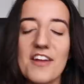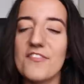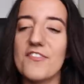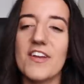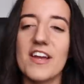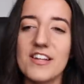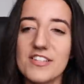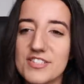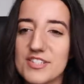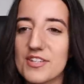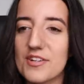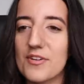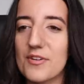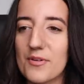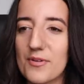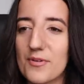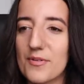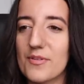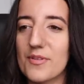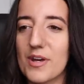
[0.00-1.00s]
I fail
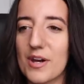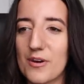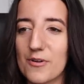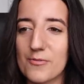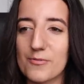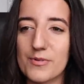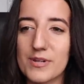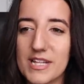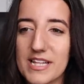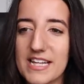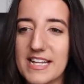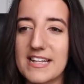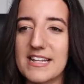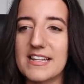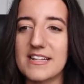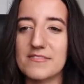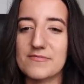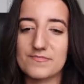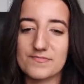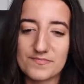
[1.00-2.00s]
to though
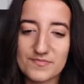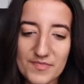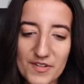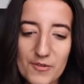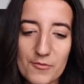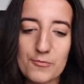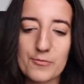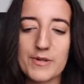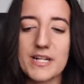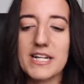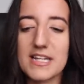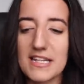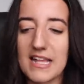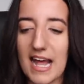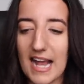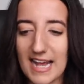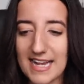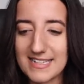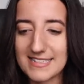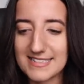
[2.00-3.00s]
really
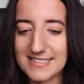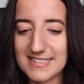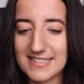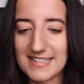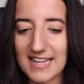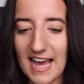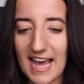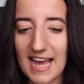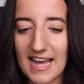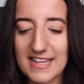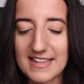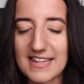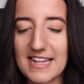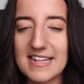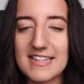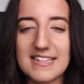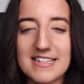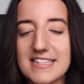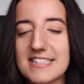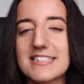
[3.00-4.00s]
realize that
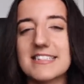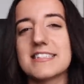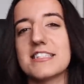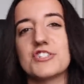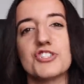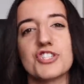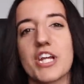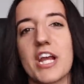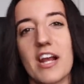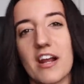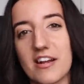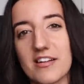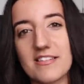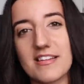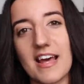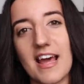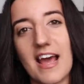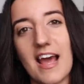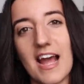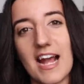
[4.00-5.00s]
th this is a chair
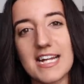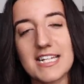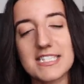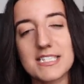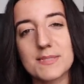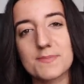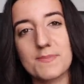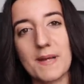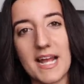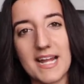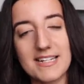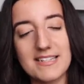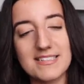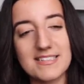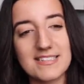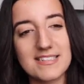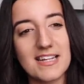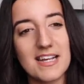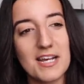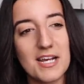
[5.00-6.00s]
that I
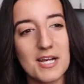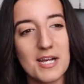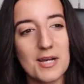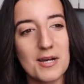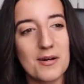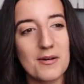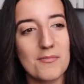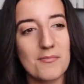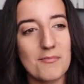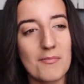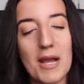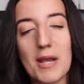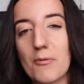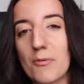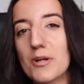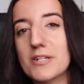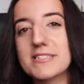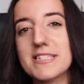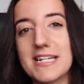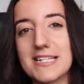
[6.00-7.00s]
spend my
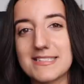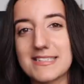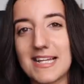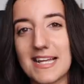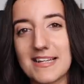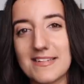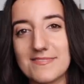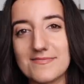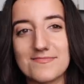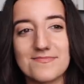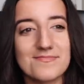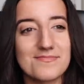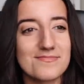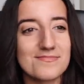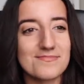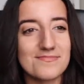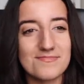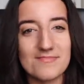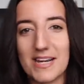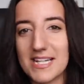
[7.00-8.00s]
work days in
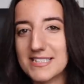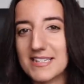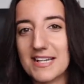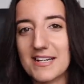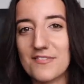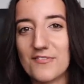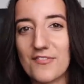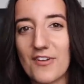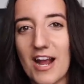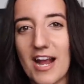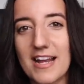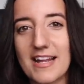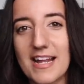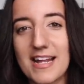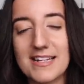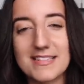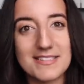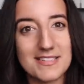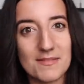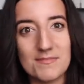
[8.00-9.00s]
Monday to
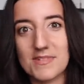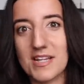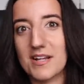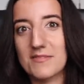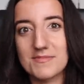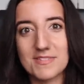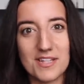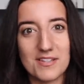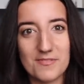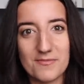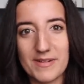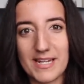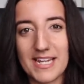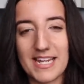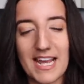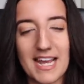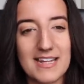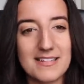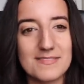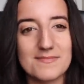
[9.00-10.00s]
Friday, sometimes on the
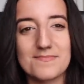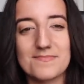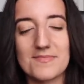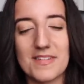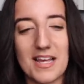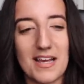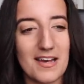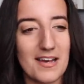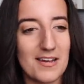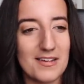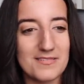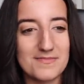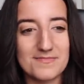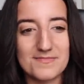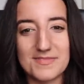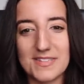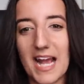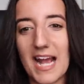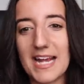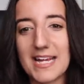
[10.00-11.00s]
weekend, uh,
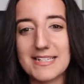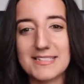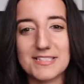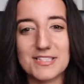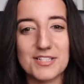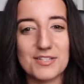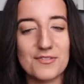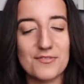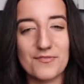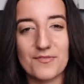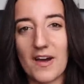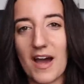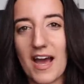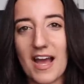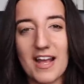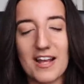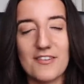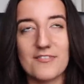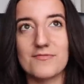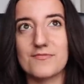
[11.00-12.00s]
9 to
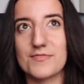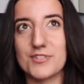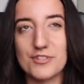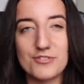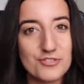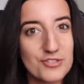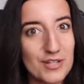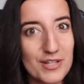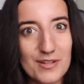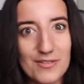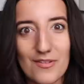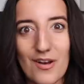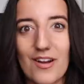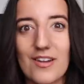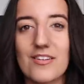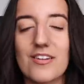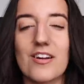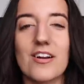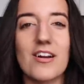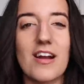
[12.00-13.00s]
5, usually
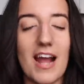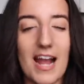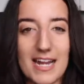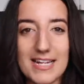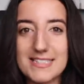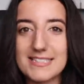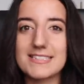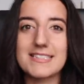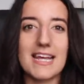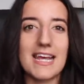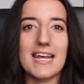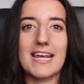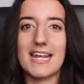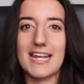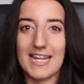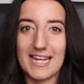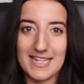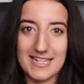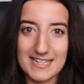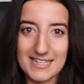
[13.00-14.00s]
longer. I sit
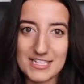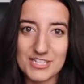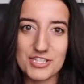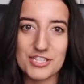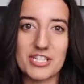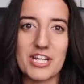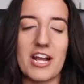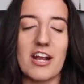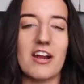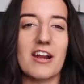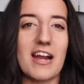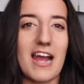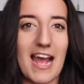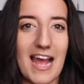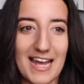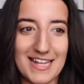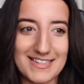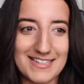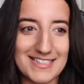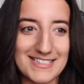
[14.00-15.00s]
in this chair
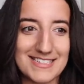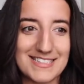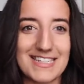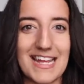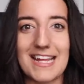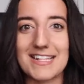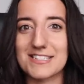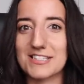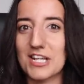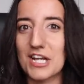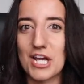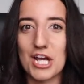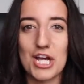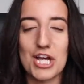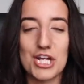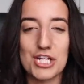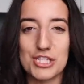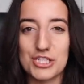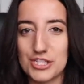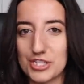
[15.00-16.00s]
at this desk
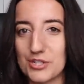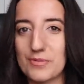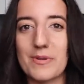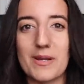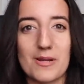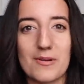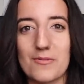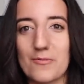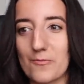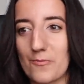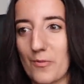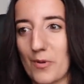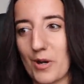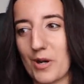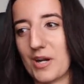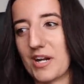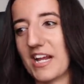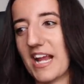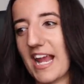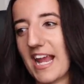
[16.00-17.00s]
doing work.